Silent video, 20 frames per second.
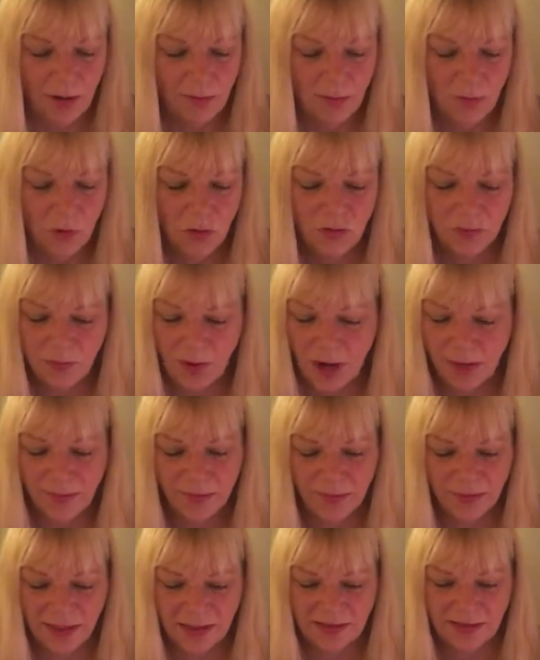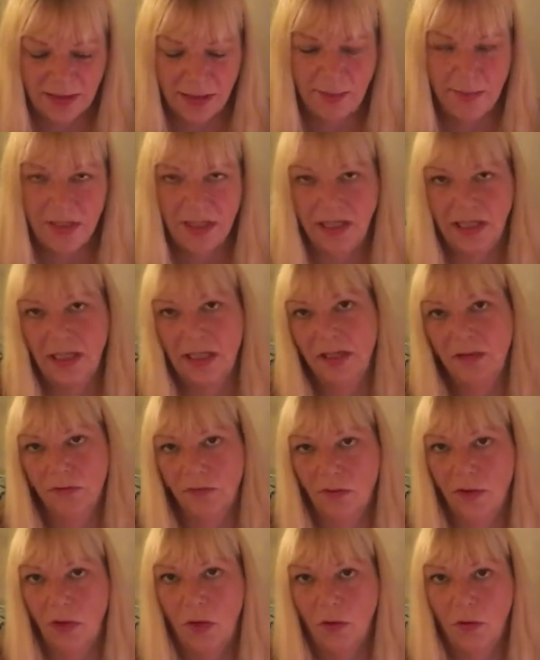most probably somebody
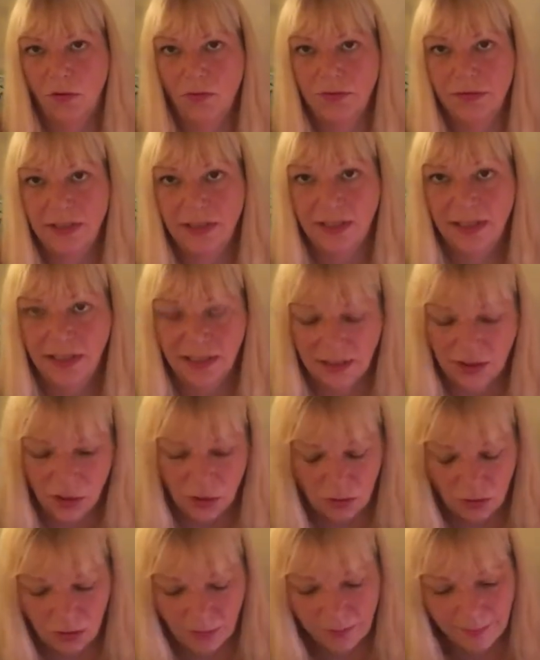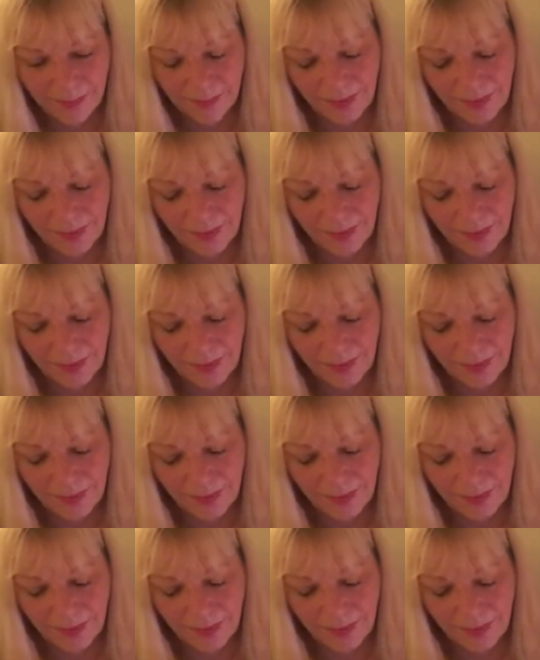involved in your